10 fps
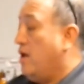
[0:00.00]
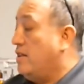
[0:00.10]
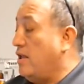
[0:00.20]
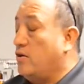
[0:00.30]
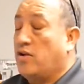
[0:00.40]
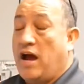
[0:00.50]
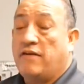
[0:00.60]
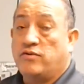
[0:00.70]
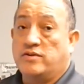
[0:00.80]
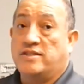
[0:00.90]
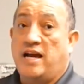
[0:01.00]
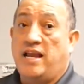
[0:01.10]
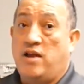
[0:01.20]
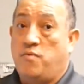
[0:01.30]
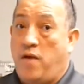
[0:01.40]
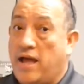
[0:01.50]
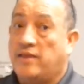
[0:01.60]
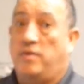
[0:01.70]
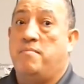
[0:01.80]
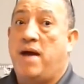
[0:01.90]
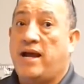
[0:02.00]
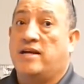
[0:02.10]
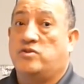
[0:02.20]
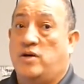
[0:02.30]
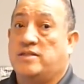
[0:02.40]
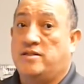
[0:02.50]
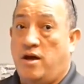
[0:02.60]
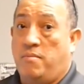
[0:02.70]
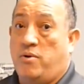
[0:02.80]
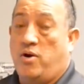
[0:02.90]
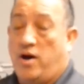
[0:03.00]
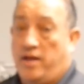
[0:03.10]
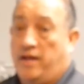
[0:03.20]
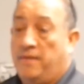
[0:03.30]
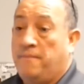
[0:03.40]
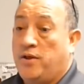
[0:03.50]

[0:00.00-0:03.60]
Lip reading: that you're going to have to assign a random MAC address number on it,